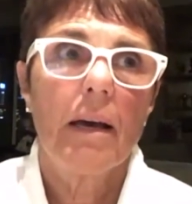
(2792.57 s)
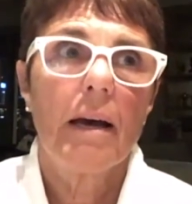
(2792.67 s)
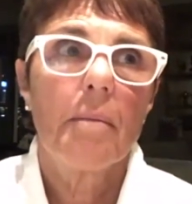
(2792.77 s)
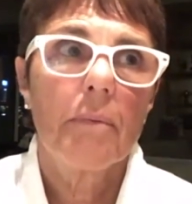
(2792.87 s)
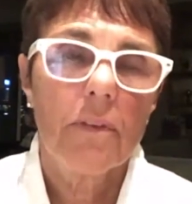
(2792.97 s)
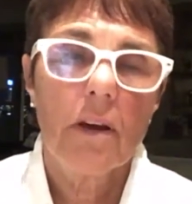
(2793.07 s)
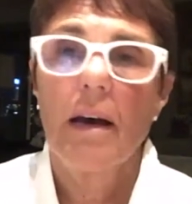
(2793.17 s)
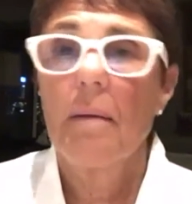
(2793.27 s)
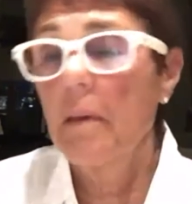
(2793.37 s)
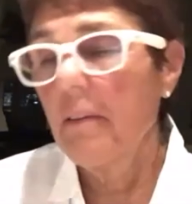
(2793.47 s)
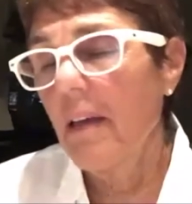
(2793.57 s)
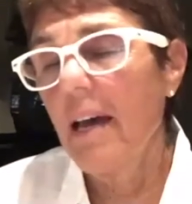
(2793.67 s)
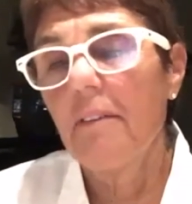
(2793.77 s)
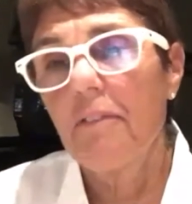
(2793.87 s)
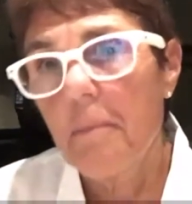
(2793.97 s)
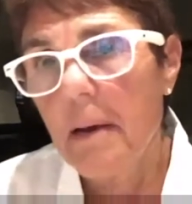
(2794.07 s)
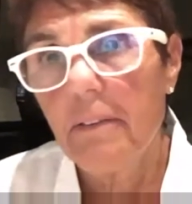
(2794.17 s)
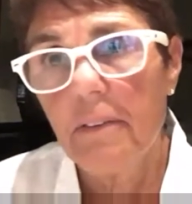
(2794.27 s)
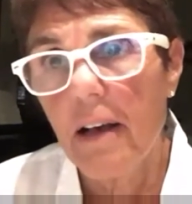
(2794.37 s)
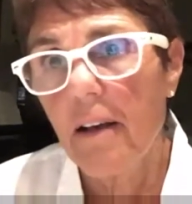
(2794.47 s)
I'm so I'm excited for
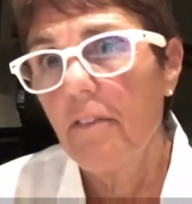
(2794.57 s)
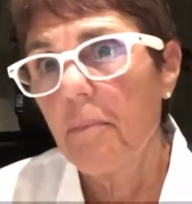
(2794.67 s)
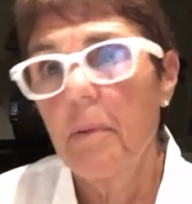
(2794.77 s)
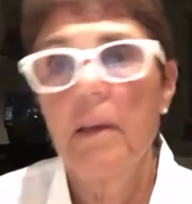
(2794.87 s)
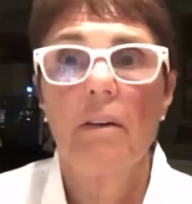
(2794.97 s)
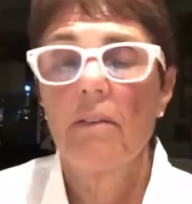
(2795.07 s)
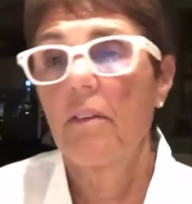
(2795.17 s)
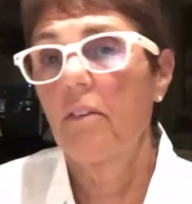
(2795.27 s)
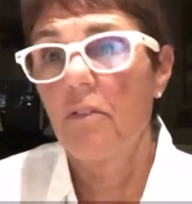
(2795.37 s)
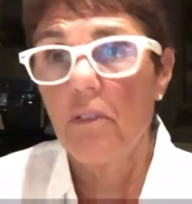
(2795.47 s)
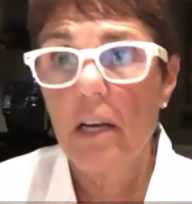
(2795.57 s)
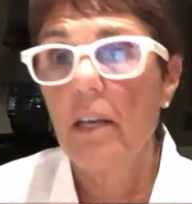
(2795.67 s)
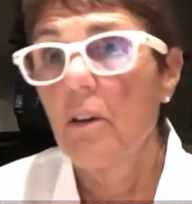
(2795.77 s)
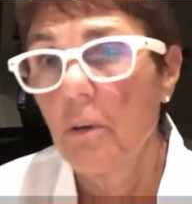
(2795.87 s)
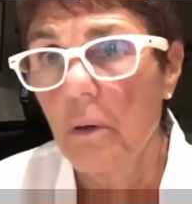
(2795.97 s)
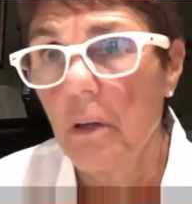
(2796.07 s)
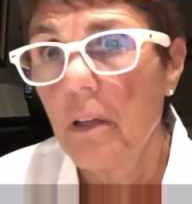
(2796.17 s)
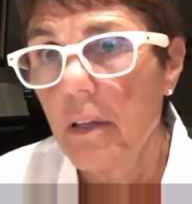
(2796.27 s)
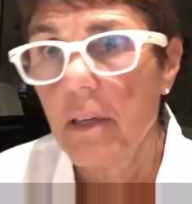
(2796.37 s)
myself because it's really cool,